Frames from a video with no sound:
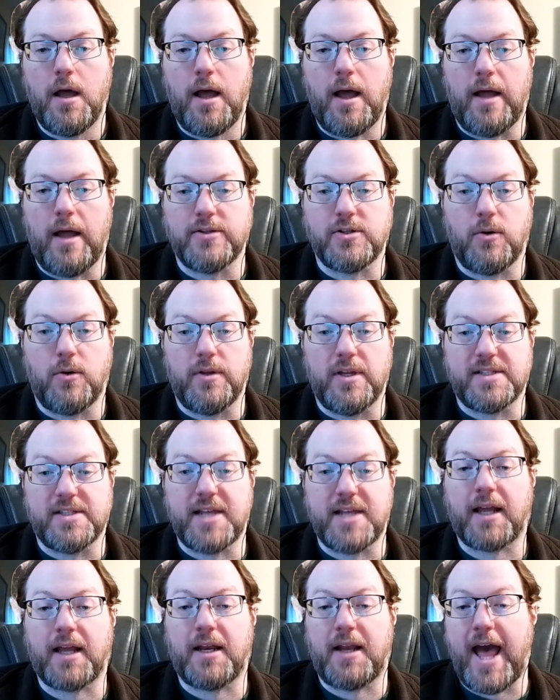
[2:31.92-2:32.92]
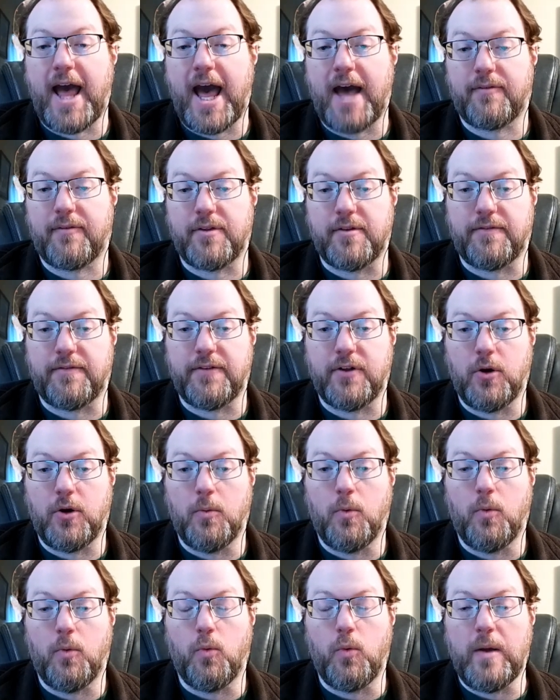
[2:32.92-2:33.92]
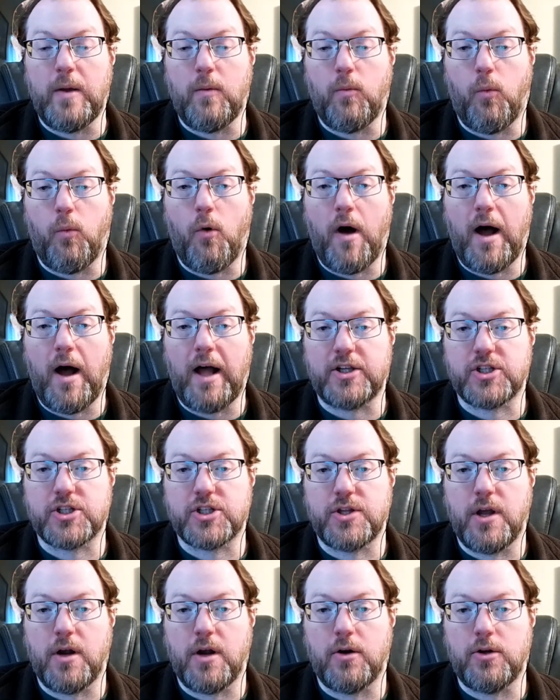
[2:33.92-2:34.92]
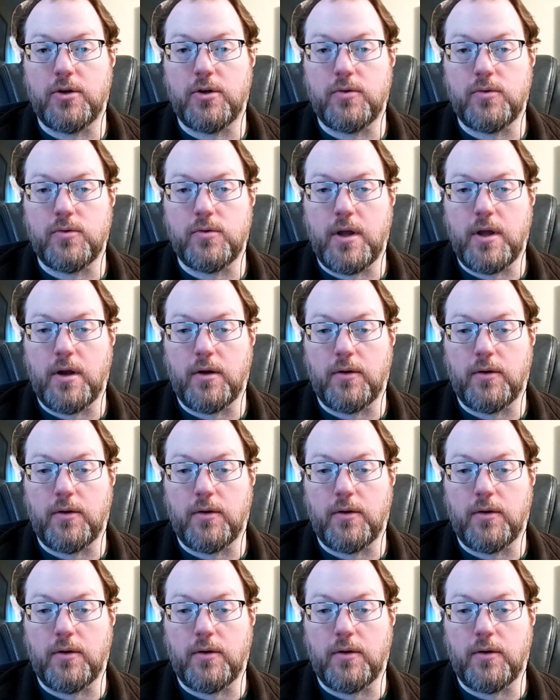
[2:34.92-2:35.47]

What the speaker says: And so in the second half of the film, we watch their news